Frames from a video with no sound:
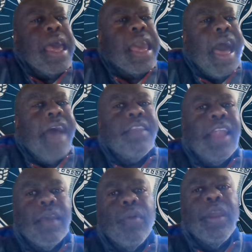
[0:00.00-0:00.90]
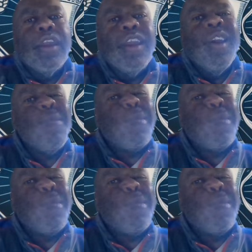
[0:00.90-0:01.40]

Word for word: Guys like Whittaker